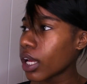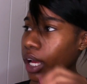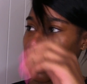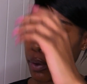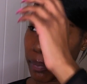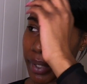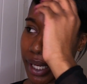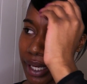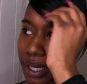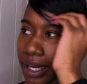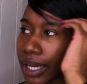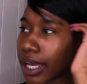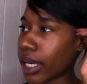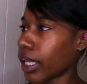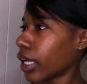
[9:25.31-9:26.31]
I went back and
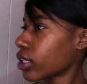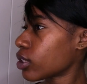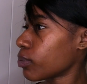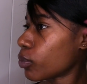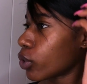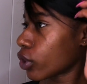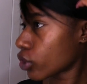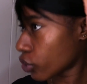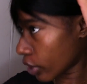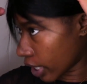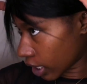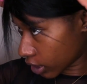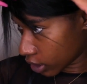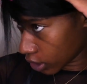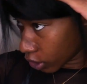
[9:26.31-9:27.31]
added like some more tracks.